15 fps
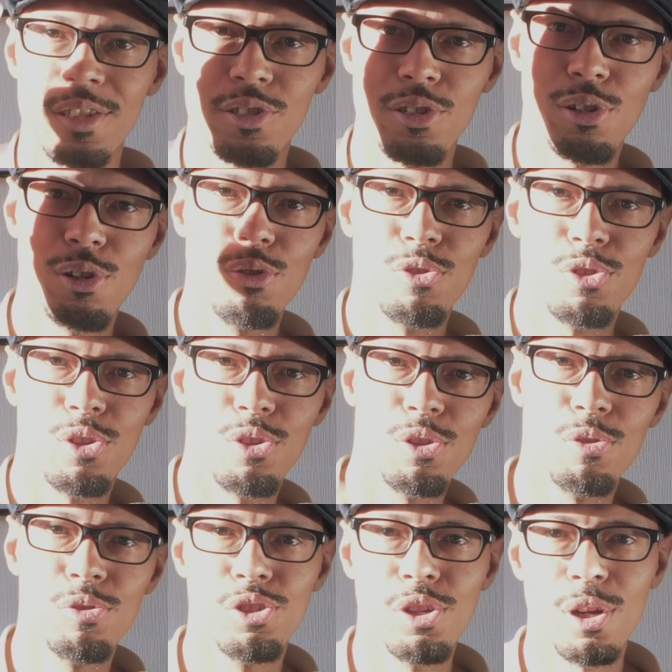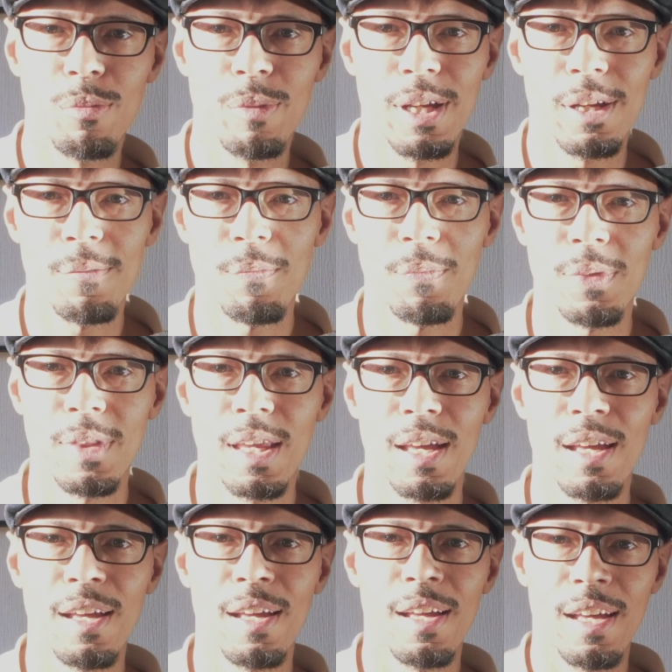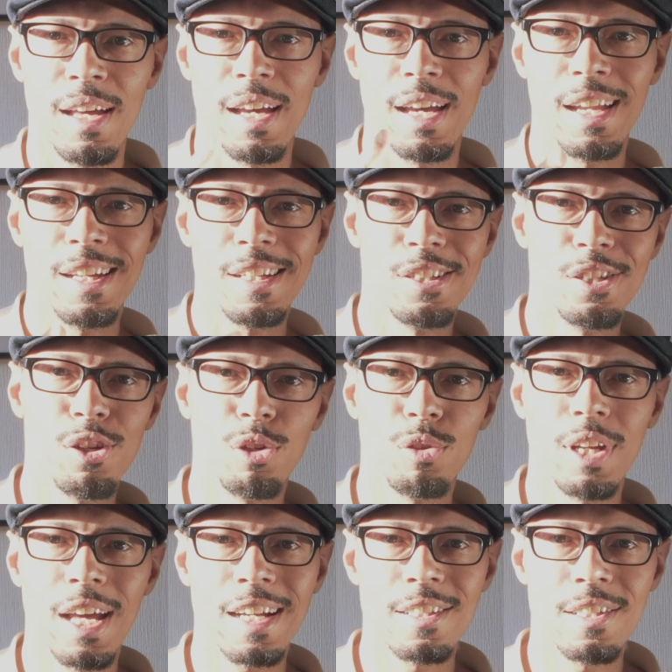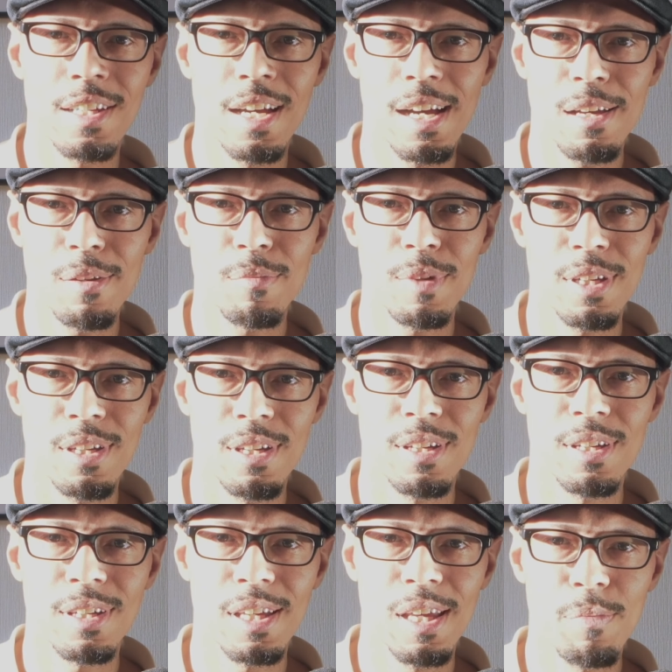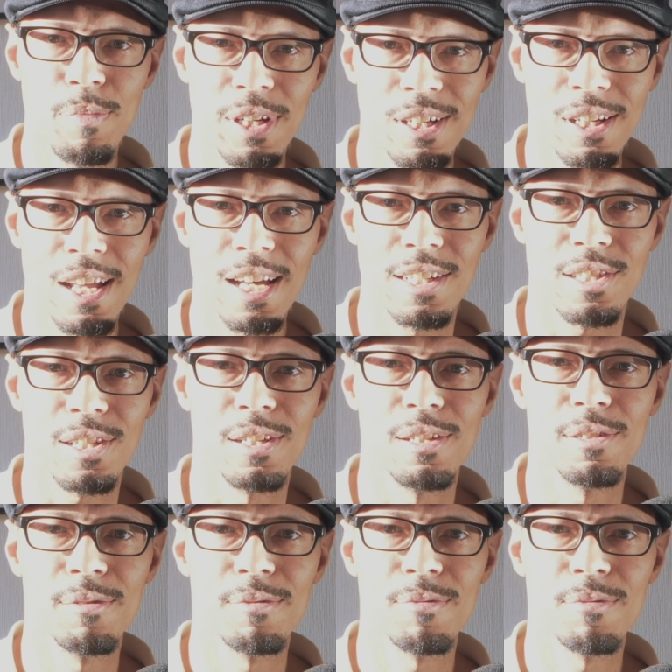Salute to you, gentlemen. And until next time, keep it classy.